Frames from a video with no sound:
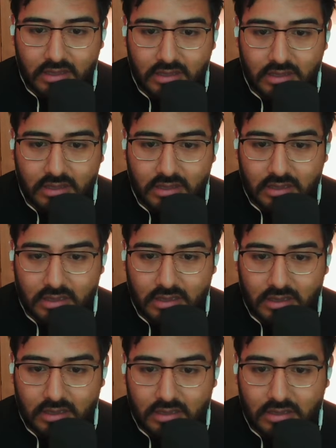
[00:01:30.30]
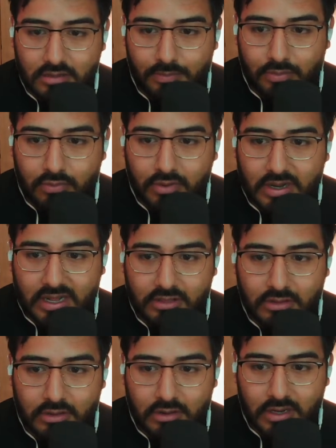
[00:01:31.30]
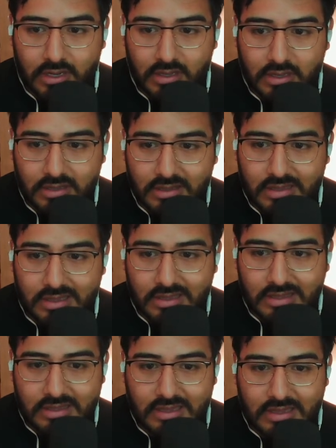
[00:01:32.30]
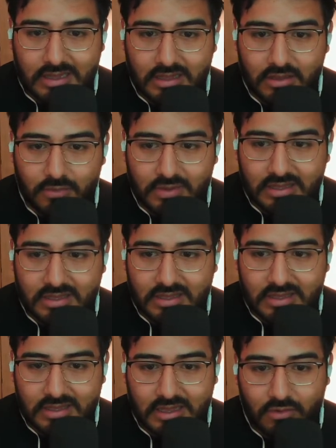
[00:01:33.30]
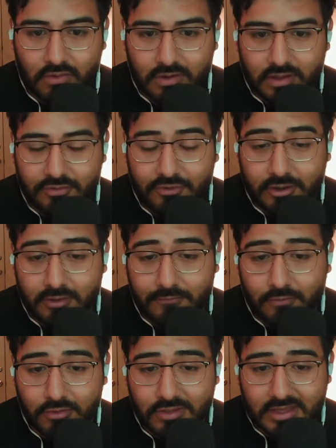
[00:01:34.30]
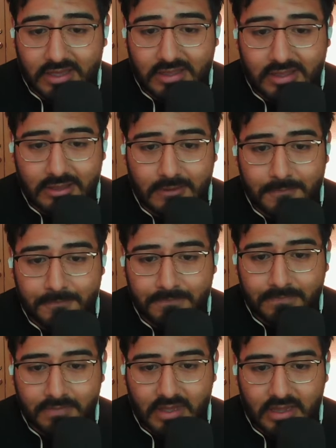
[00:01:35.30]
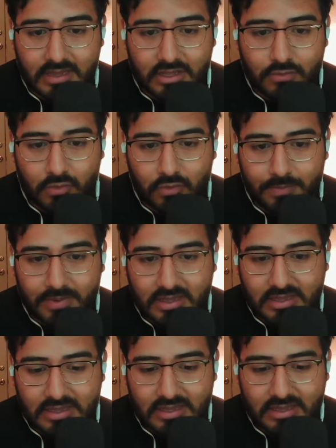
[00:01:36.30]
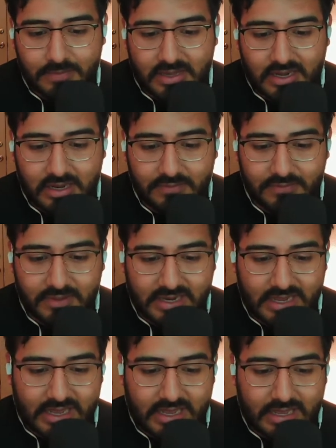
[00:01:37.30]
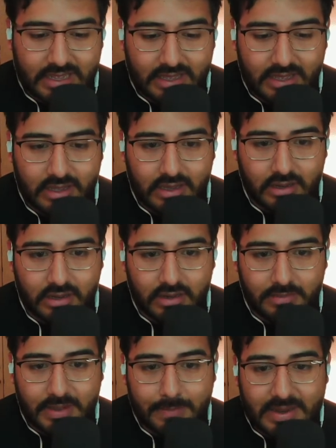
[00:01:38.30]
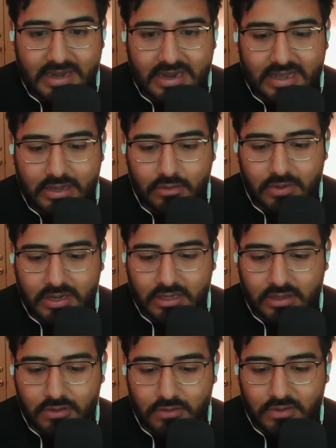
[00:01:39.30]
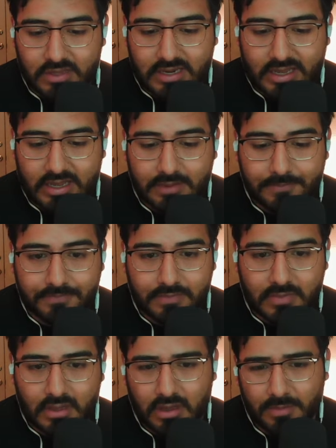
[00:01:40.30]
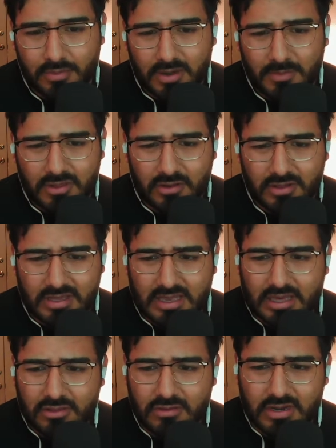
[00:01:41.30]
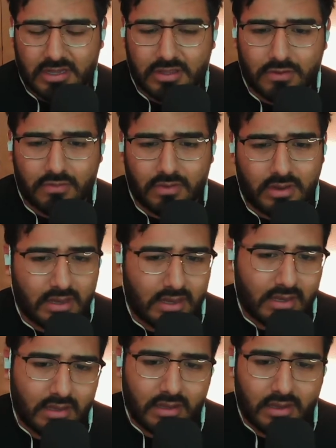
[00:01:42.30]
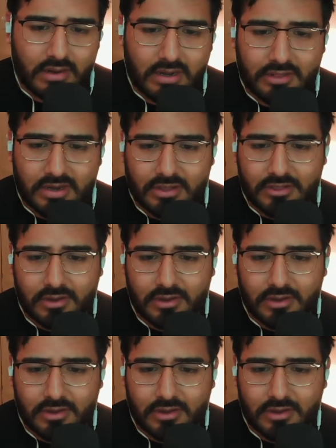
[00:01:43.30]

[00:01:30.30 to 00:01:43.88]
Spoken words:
the support at 30 cents and then the resistance at 34 cents. And that's where we've been since the beginning of the day, at midnight going into today. Pretty much all day yesterday too. Now that